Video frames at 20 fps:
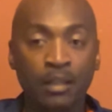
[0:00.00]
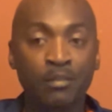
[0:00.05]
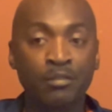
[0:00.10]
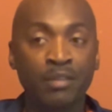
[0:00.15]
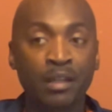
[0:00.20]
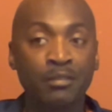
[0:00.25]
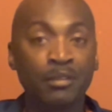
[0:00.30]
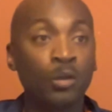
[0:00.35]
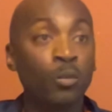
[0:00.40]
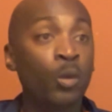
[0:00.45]

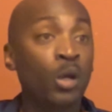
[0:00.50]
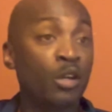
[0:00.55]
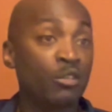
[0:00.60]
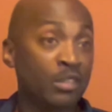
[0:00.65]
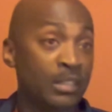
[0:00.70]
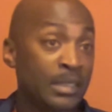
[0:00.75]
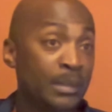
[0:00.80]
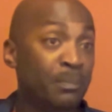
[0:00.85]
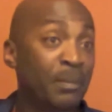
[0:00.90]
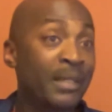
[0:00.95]
very well
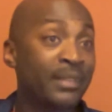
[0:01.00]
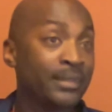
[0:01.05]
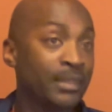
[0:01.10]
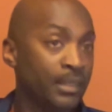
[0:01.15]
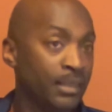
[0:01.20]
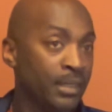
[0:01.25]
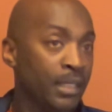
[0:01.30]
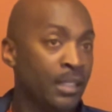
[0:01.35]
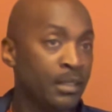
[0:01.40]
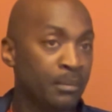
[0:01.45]

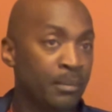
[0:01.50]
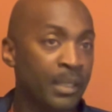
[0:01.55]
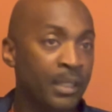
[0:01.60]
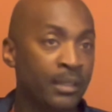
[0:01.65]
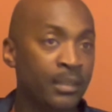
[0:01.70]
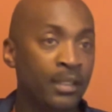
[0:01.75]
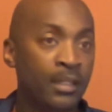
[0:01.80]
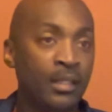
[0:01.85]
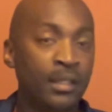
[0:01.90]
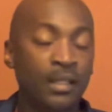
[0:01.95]
respected young
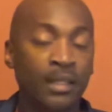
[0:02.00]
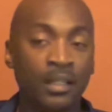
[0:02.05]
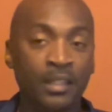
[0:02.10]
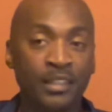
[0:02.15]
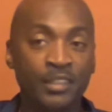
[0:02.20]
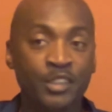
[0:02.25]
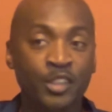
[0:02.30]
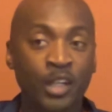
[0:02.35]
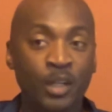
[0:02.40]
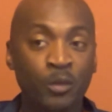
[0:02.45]
men.
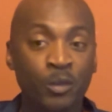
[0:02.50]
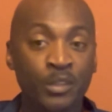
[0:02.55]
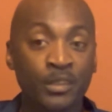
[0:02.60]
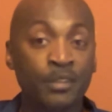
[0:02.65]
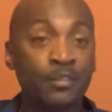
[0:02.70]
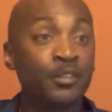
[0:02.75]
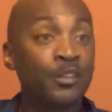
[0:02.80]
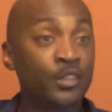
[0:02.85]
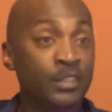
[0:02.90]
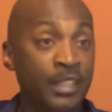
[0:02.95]
So I wanted to
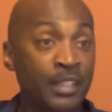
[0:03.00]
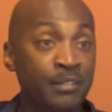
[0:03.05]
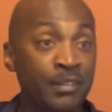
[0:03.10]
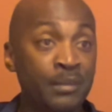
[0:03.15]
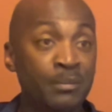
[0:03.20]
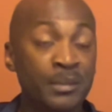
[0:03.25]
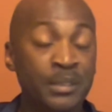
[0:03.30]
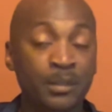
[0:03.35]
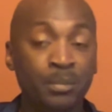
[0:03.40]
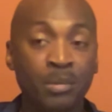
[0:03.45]
first give
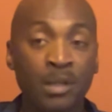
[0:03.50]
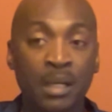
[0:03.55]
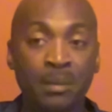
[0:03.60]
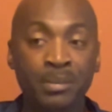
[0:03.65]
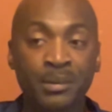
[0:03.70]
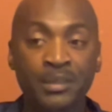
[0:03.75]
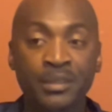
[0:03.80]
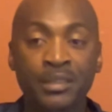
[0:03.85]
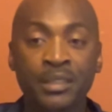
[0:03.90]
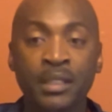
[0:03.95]
him his
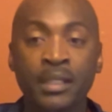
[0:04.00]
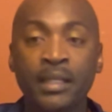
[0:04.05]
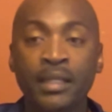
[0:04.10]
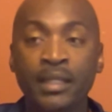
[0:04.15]
propers.